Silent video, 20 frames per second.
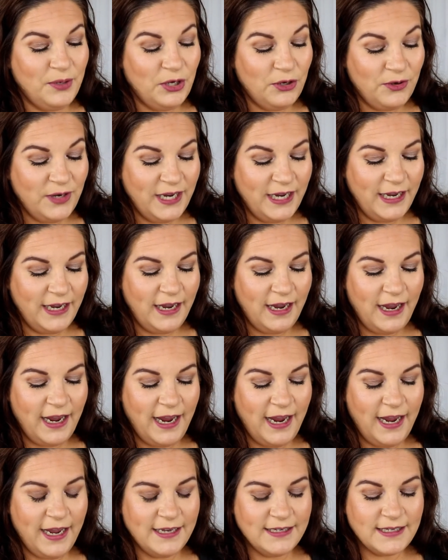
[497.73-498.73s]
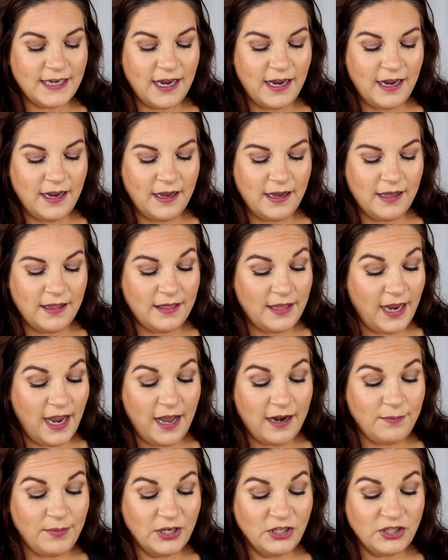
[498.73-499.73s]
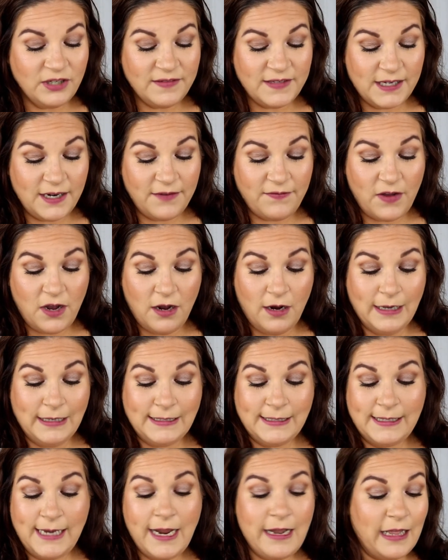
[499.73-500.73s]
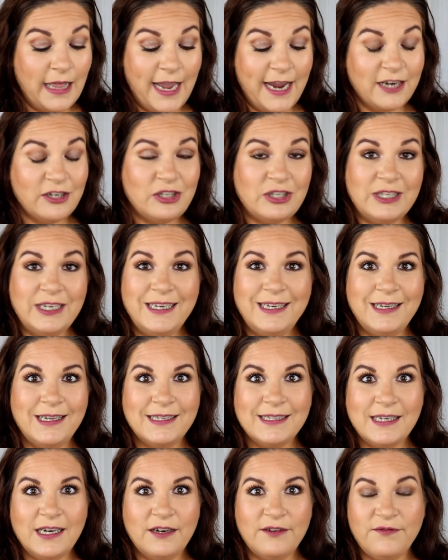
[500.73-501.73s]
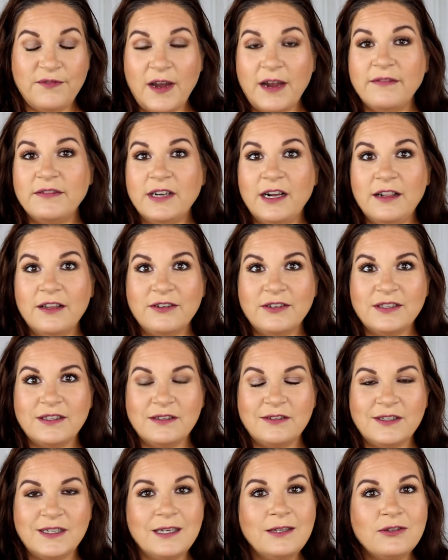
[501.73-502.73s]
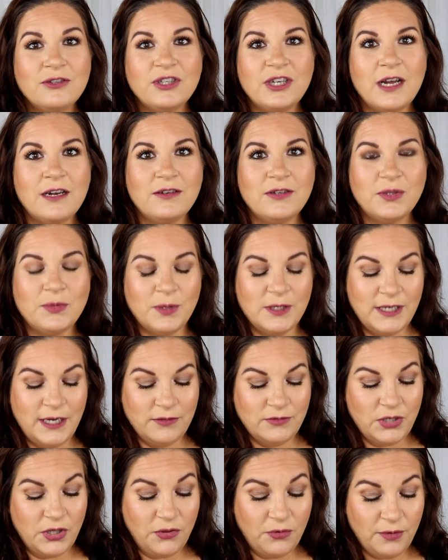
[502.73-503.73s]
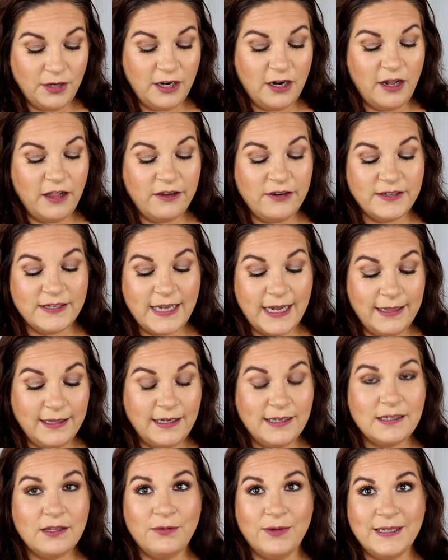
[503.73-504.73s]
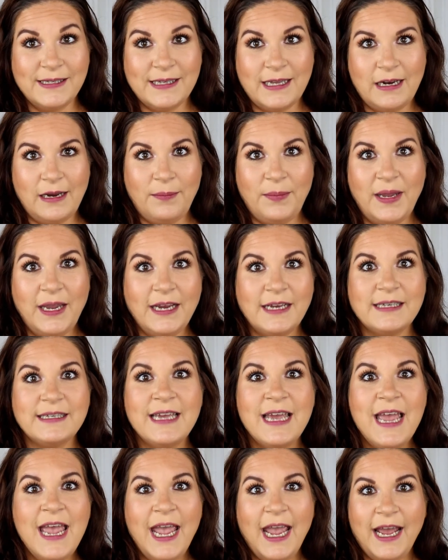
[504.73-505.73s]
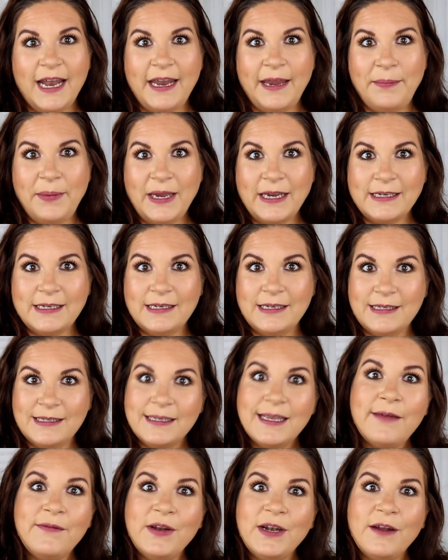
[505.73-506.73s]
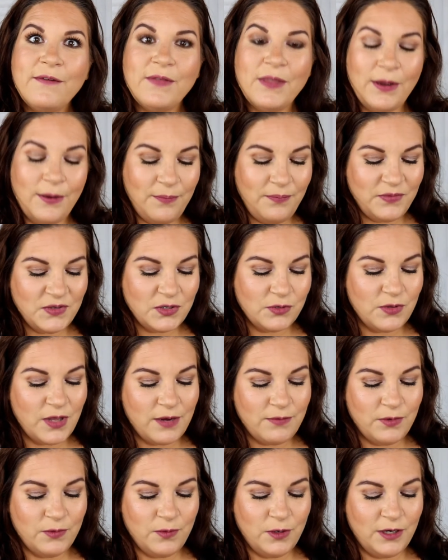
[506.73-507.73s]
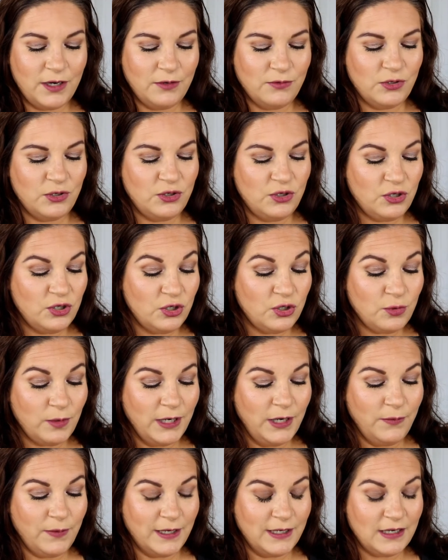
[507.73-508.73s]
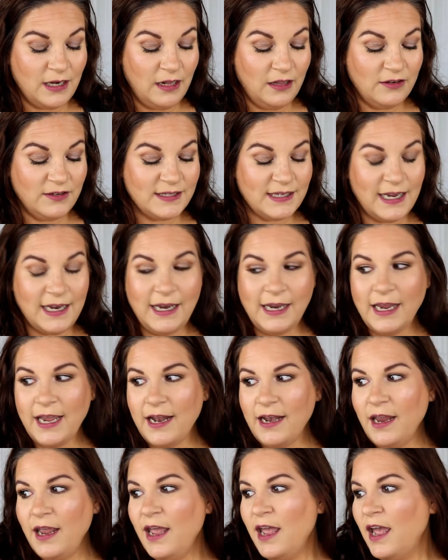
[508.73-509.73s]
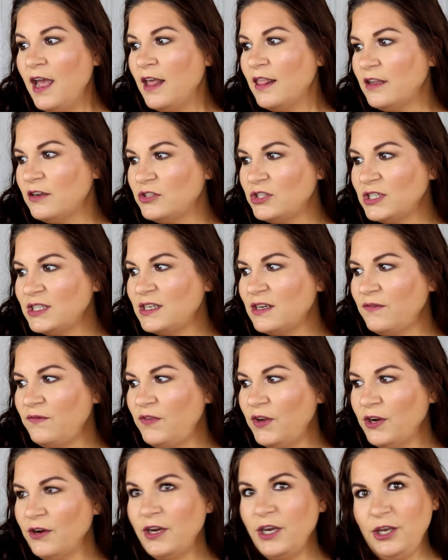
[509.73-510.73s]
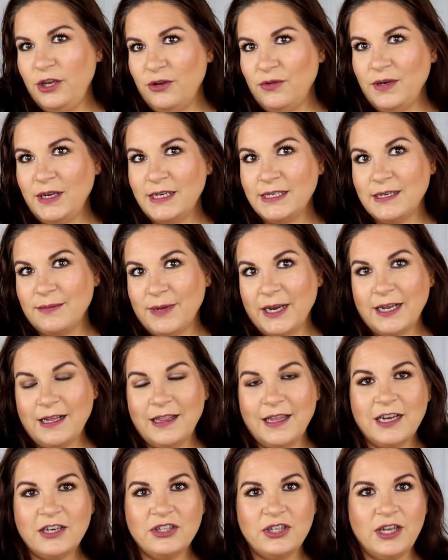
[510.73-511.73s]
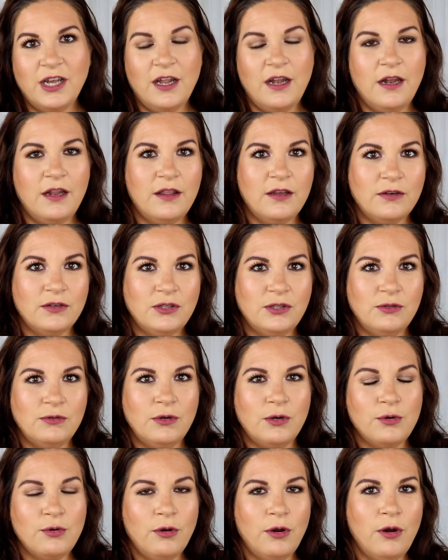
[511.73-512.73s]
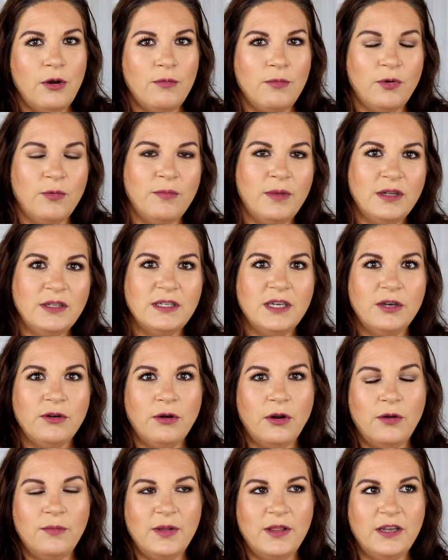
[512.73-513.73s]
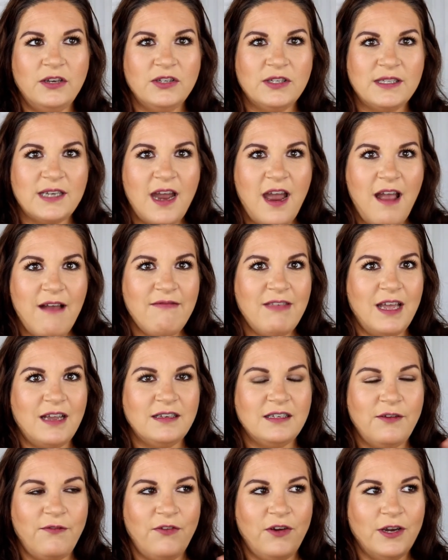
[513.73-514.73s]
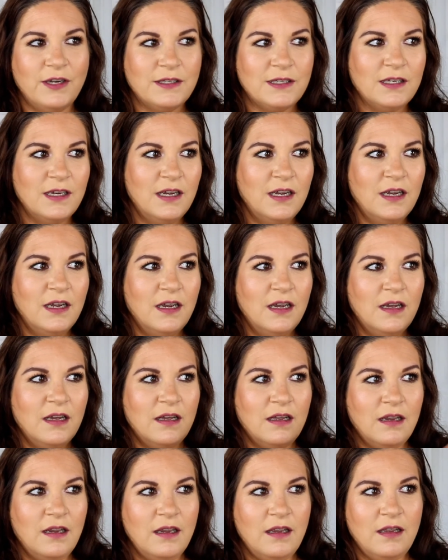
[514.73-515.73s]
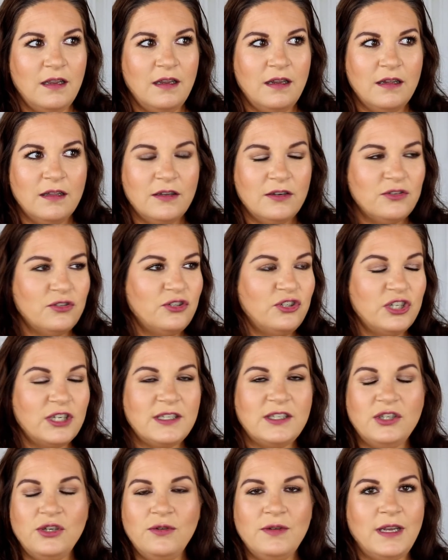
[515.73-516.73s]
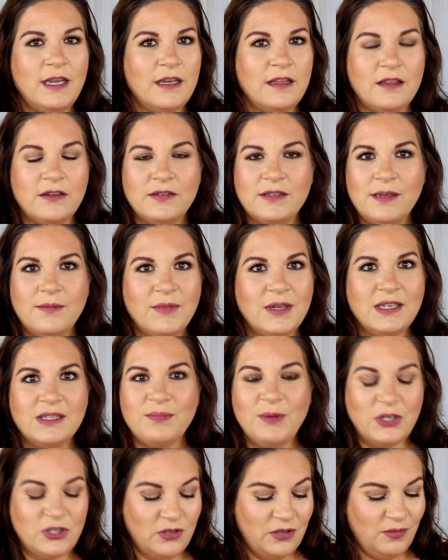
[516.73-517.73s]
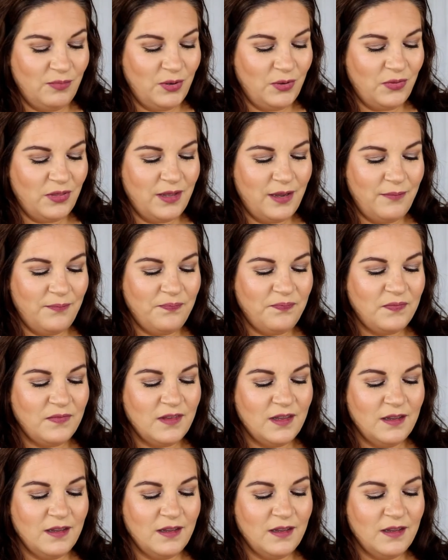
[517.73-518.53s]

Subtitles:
Beauty, and they had a bunch of stuff on sale actually. Instead of $5, their single shadows were down to $3, at least the ones that I picked, and I picked 7 of them, so that would work out to $21. And again, they're just very unique to my collection. They're duochrome or multi-chrome, and they just have that different, they're just unique. There's something special about them.